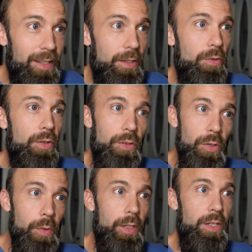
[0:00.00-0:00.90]
You can
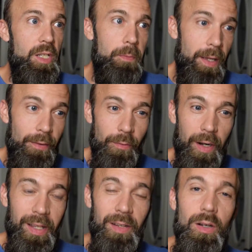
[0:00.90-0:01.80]
do it just by
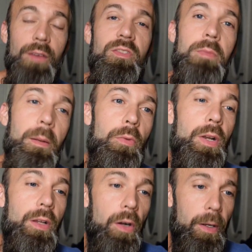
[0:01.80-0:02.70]
running it off the
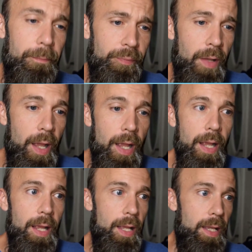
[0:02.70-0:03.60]
memory card.
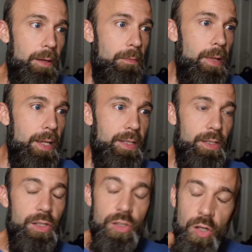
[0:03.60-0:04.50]
It makes
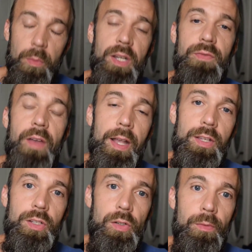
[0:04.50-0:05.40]
it so much
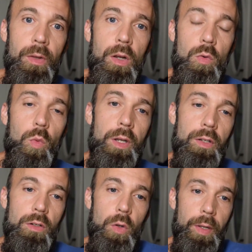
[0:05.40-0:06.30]
faster when
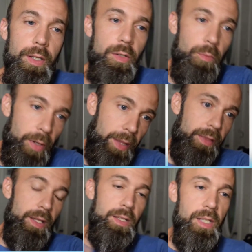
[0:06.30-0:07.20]
you're going to bring
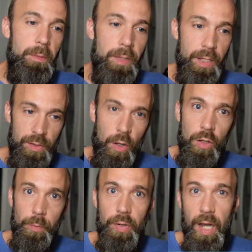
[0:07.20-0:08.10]
things in because
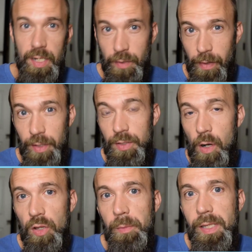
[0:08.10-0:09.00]
all the project files,
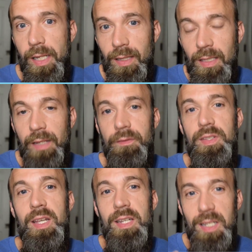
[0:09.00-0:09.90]
all the media
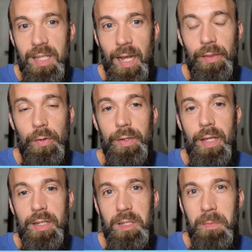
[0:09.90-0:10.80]
lives together, and
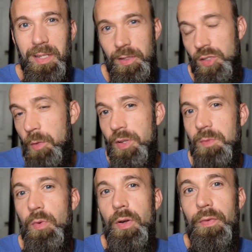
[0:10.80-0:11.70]
that just makes it so
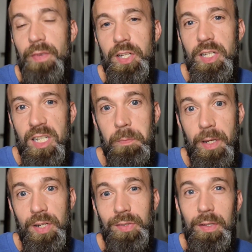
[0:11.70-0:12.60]
much more efficient,
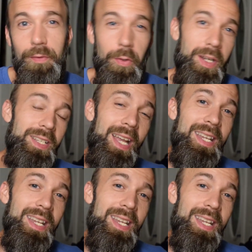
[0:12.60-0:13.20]
especially if you're on a tight